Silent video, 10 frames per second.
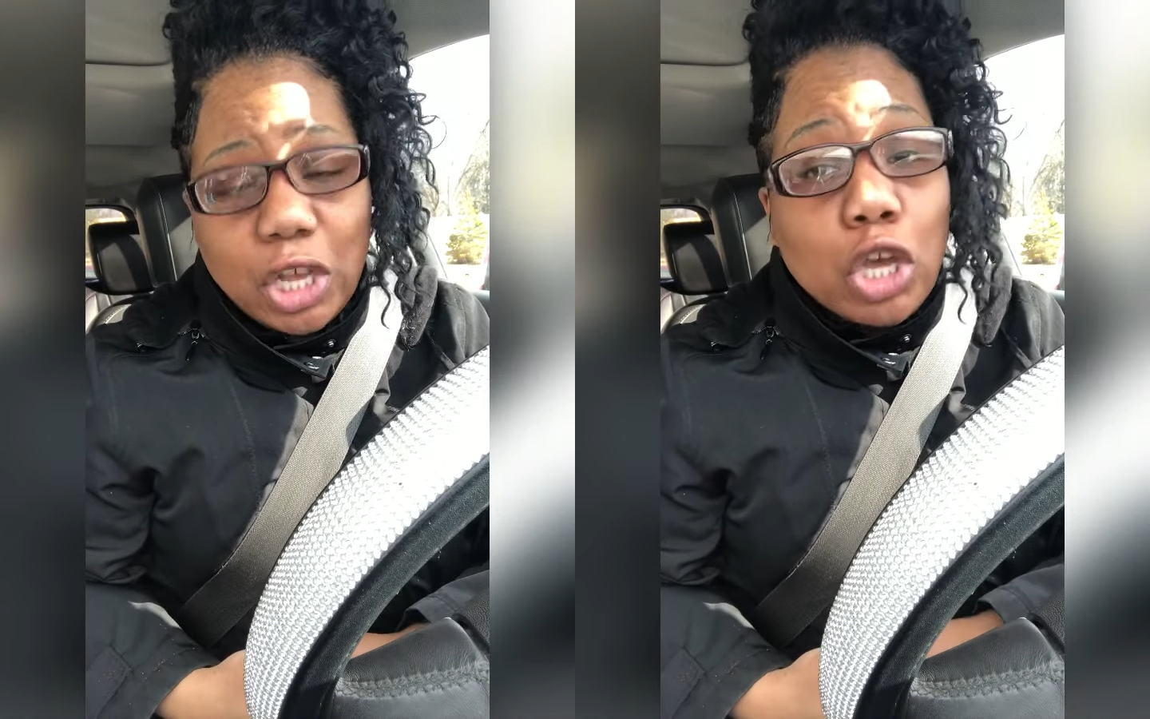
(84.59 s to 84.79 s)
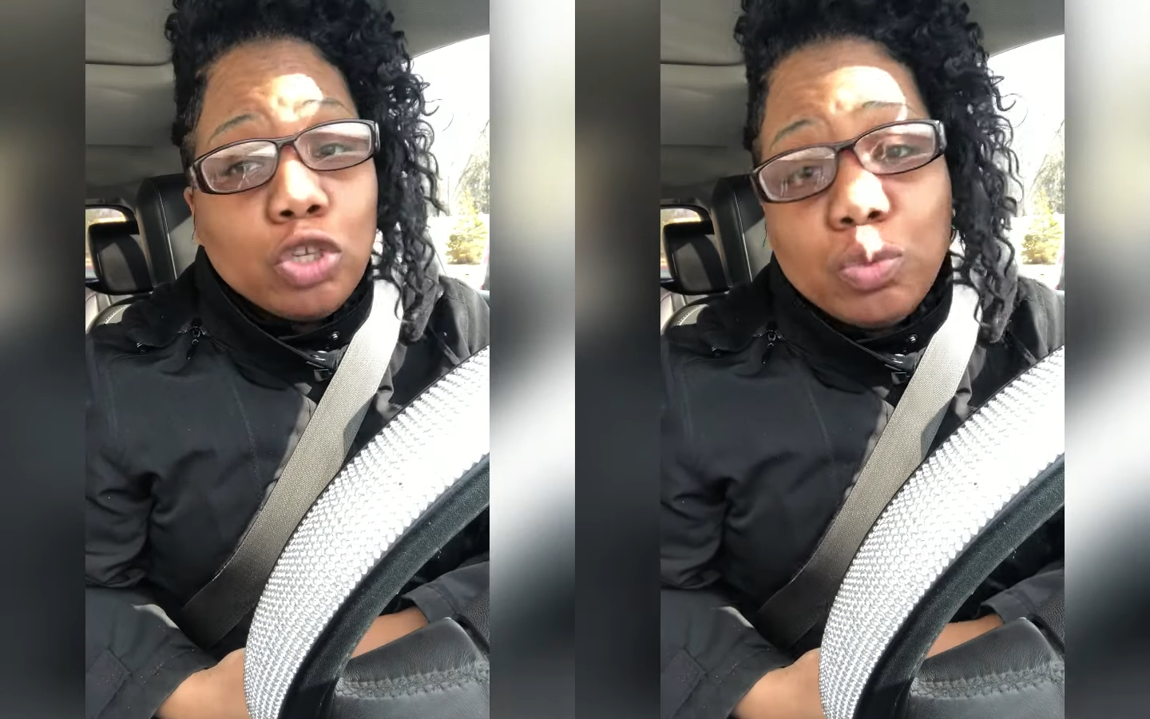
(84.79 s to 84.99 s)

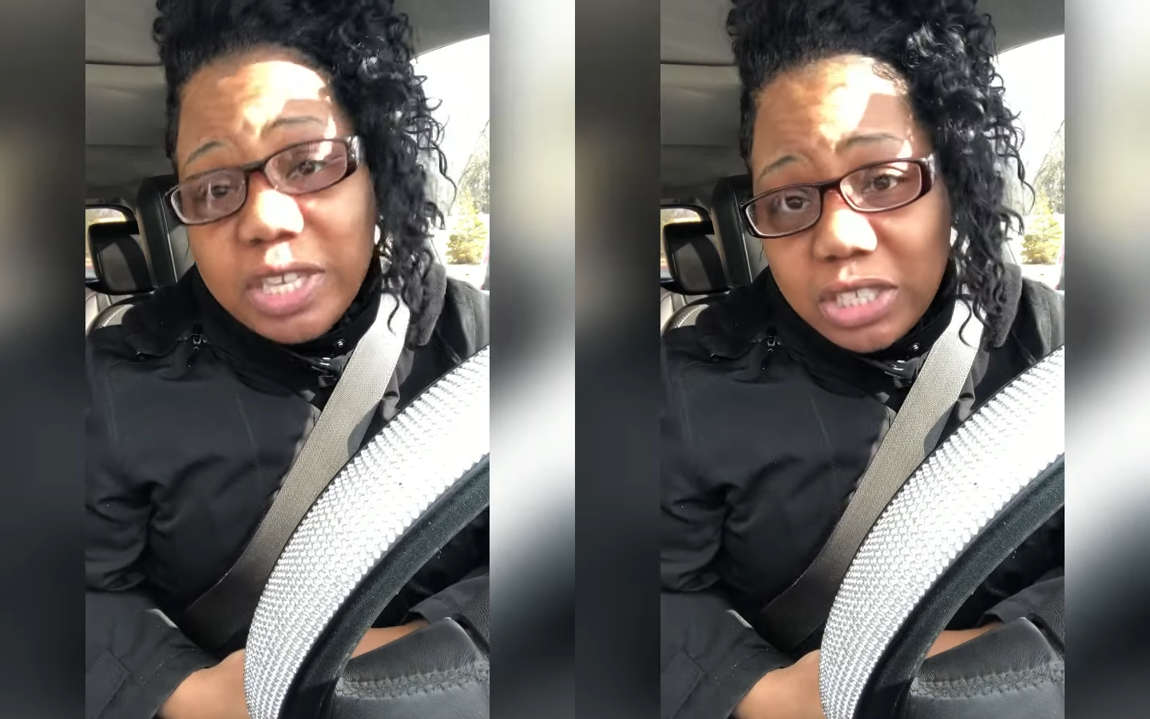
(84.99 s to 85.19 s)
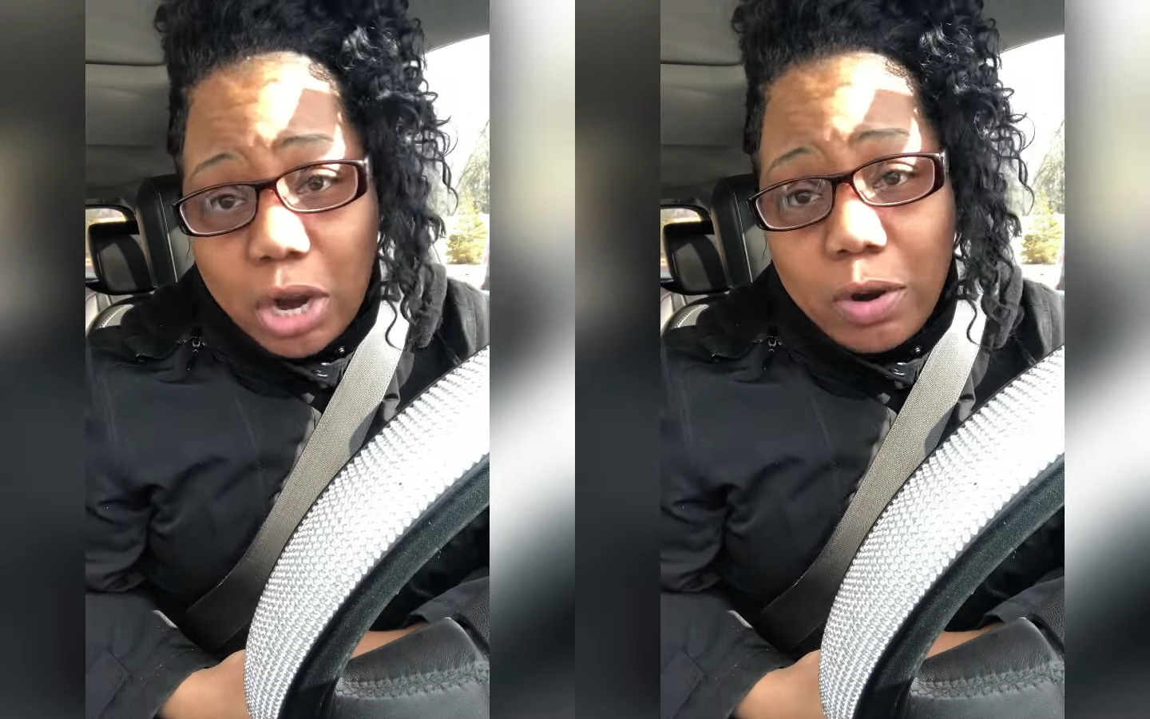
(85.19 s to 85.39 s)
you
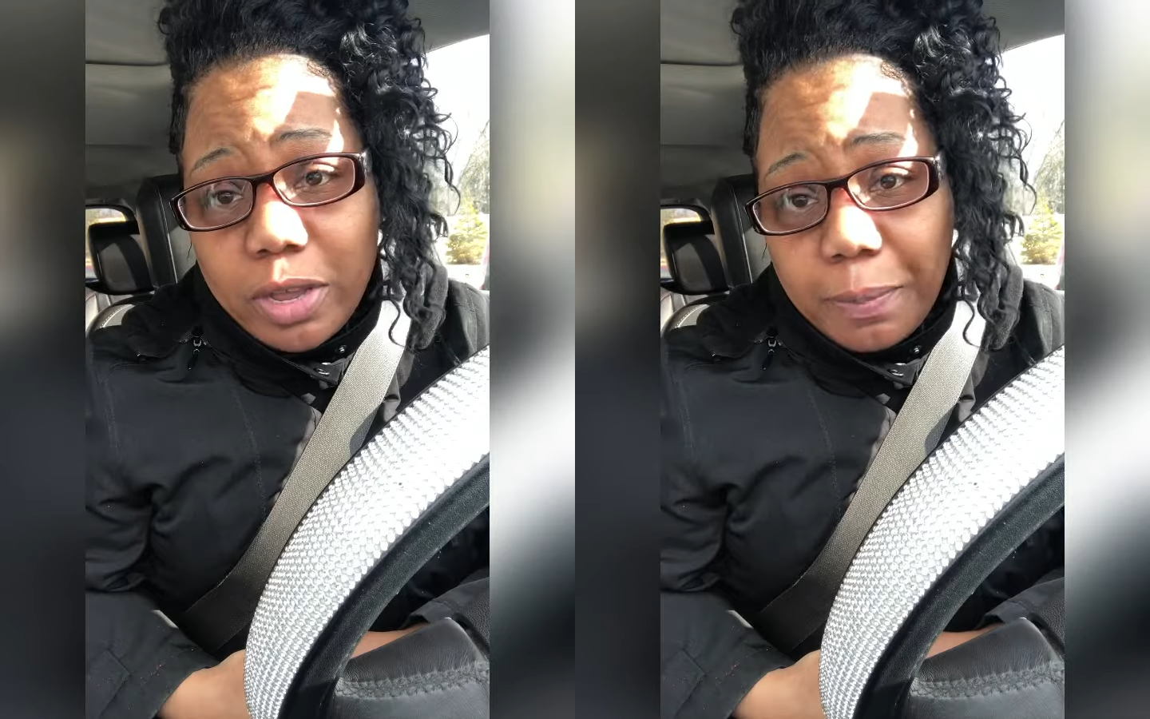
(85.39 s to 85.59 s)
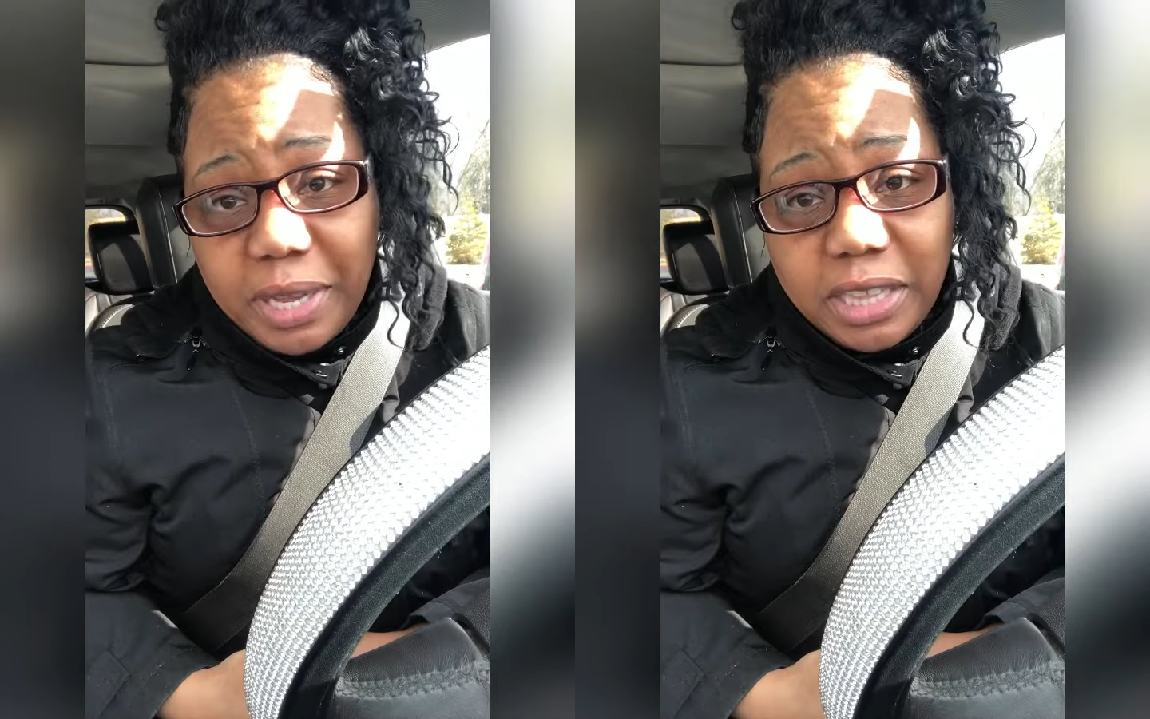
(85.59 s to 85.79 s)
need to hurry
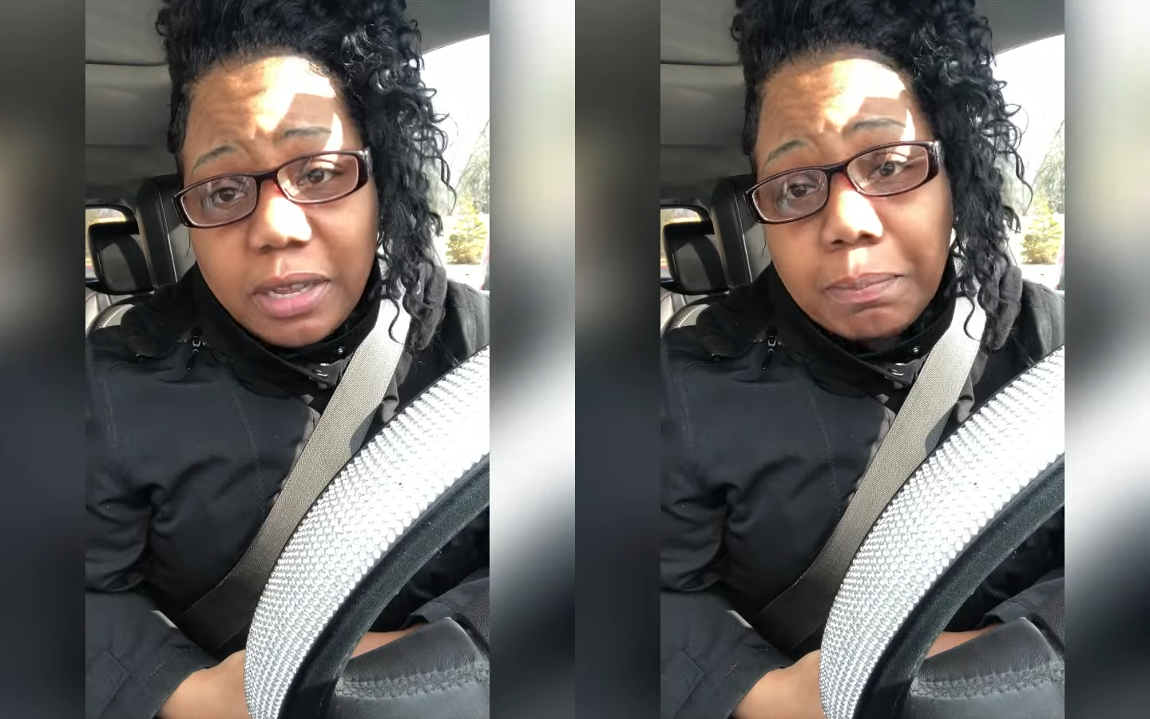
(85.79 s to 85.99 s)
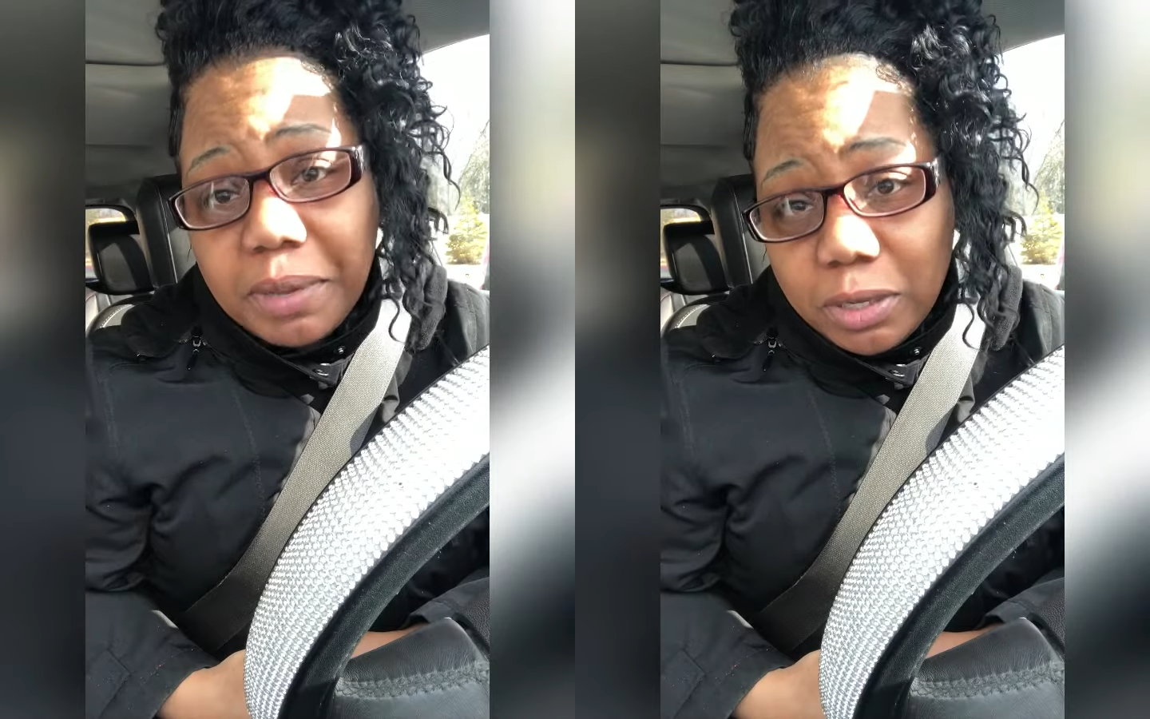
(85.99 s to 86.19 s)
up and get
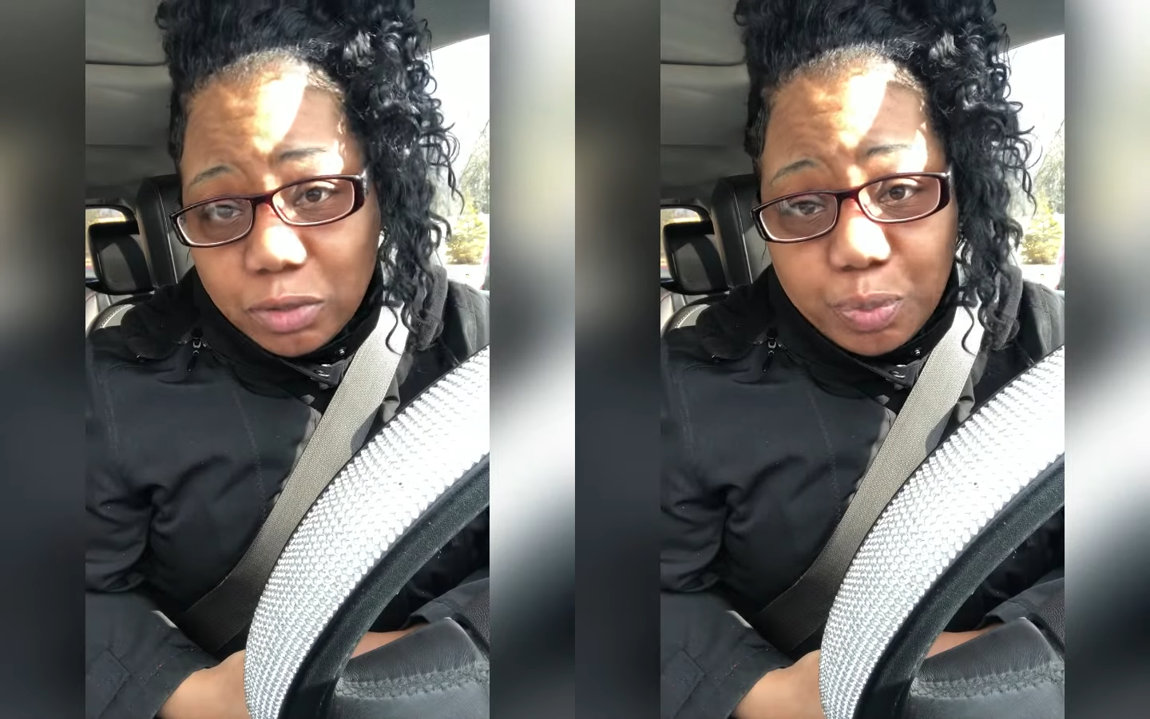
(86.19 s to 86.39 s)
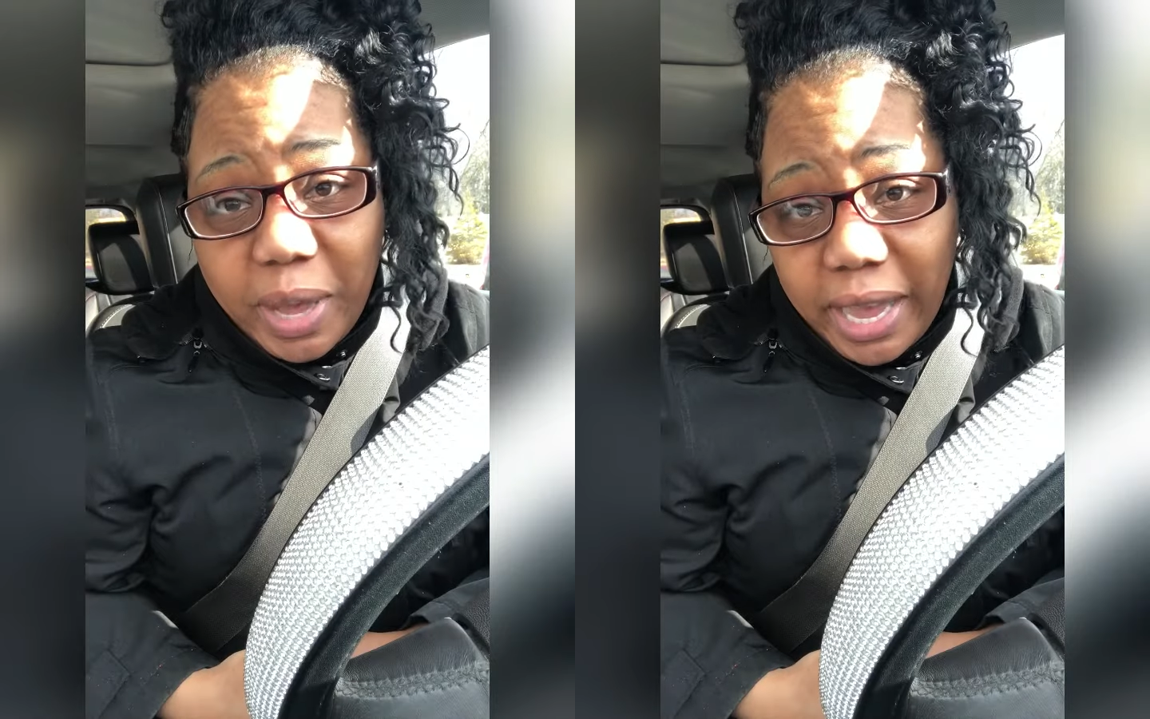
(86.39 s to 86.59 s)
them
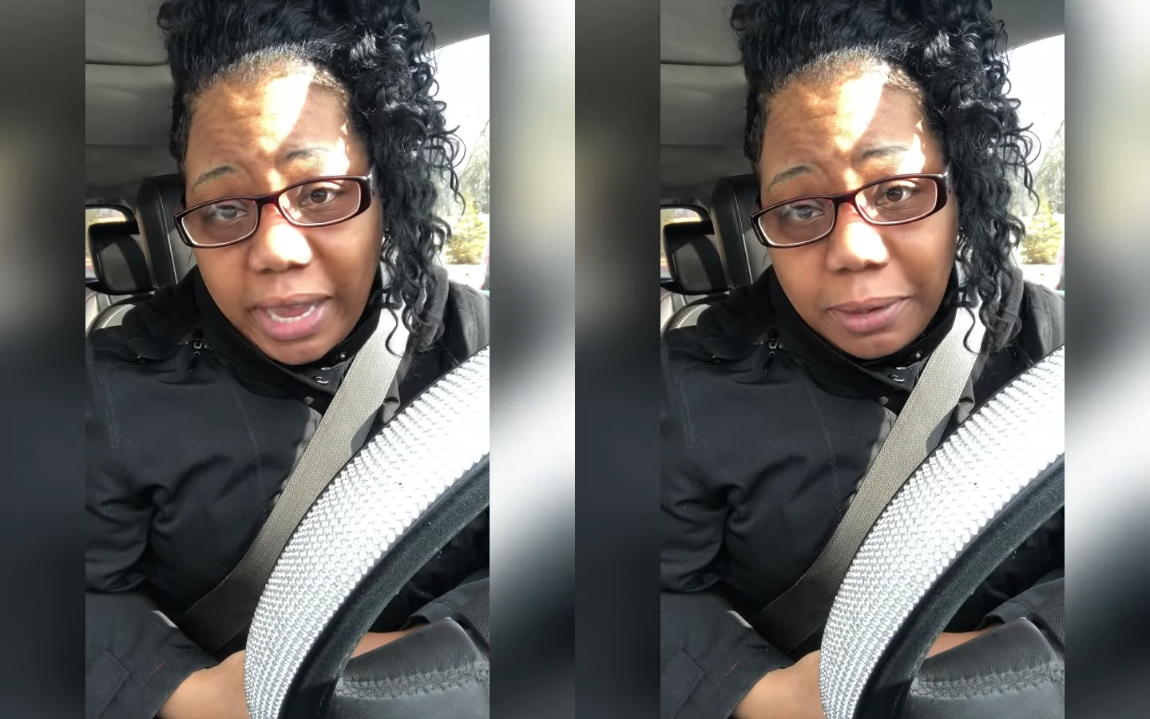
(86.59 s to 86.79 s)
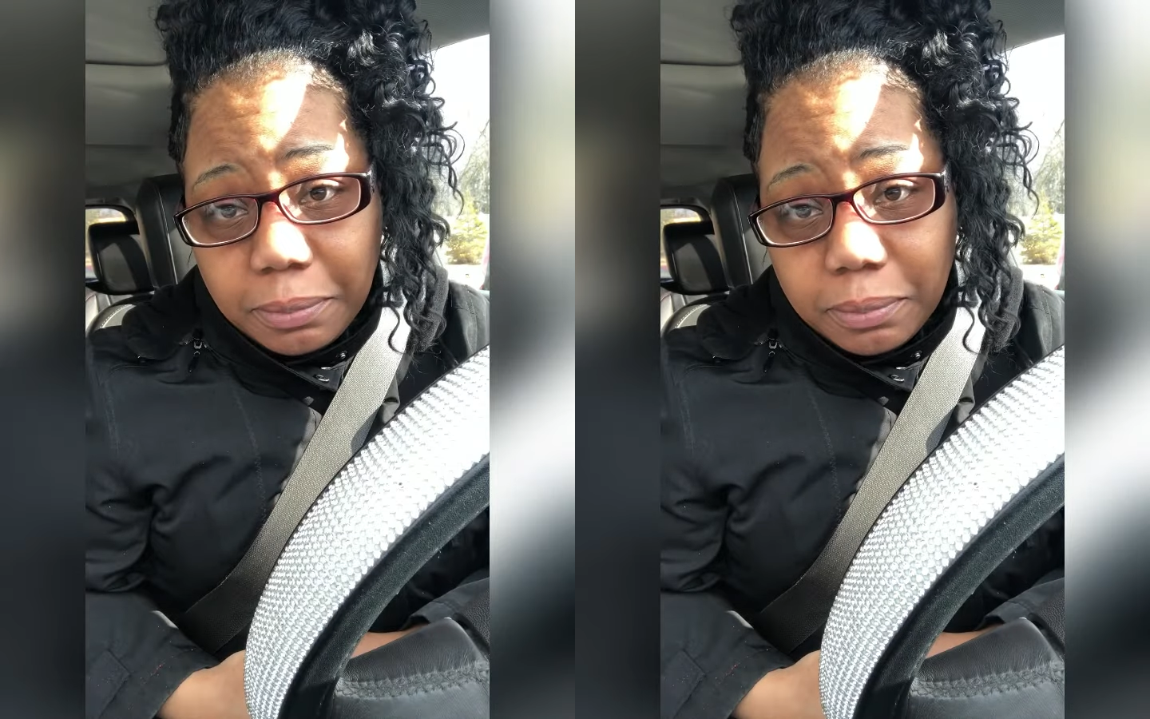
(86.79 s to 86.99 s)
bills paid.